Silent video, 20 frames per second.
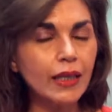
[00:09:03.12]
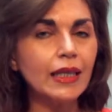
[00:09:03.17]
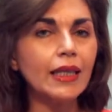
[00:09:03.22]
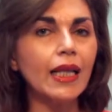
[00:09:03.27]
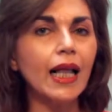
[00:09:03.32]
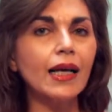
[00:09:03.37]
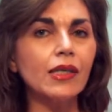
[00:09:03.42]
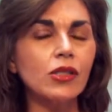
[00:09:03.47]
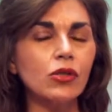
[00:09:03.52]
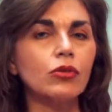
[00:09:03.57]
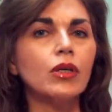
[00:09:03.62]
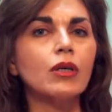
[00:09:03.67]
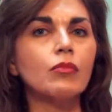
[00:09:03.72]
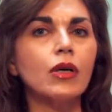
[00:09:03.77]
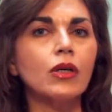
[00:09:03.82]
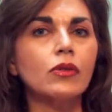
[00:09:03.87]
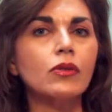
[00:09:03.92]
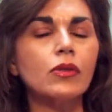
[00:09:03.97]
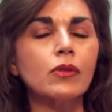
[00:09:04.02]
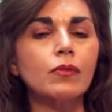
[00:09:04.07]
and it lasts 3
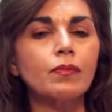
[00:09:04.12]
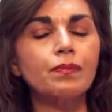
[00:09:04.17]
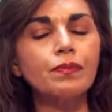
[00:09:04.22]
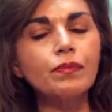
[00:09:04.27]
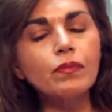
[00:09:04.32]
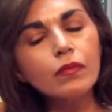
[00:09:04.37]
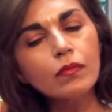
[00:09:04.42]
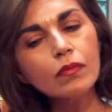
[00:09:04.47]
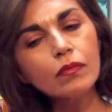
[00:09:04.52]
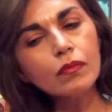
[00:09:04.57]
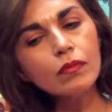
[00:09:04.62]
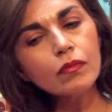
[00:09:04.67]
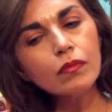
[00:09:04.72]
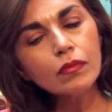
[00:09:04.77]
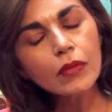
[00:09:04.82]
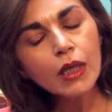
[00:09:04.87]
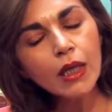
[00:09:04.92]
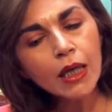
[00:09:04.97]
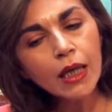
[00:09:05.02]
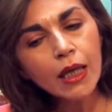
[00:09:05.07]
months.
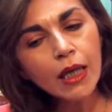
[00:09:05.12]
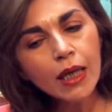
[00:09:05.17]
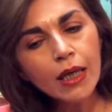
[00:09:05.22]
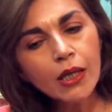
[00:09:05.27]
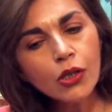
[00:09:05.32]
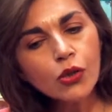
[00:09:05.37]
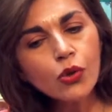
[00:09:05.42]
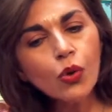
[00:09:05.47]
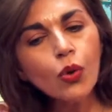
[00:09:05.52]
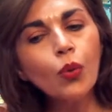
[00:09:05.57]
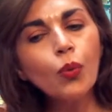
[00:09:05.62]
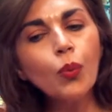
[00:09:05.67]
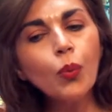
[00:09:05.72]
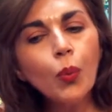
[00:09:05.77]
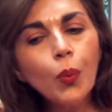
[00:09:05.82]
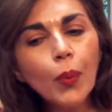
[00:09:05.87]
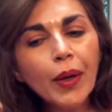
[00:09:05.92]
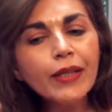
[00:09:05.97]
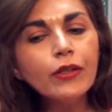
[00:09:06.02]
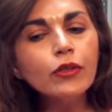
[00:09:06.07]
So
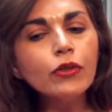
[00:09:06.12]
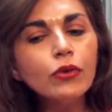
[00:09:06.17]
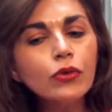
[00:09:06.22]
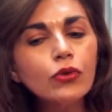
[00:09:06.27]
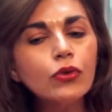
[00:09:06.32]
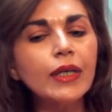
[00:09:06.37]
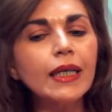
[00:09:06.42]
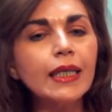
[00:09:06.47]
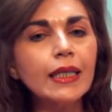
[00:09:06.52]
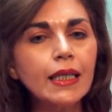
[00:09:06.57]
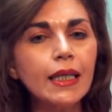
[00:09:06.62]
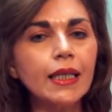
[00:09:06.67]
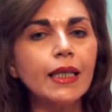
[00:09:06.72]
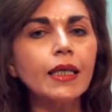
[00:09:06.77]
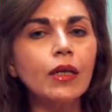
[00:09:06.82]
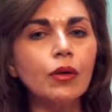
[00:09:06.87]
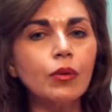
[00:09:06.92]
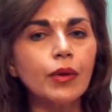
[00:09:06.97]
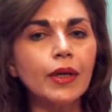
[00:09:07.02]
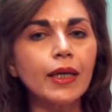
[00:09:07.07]
when you drink the
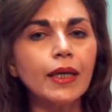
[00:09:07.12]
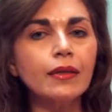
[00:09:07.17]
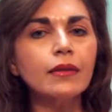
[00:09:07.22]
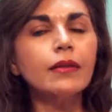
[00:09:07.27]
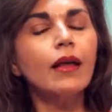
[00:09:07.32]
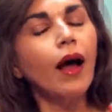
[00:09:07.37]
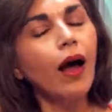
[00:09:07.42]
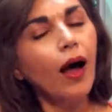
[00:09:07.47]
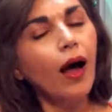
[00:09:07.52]
liquid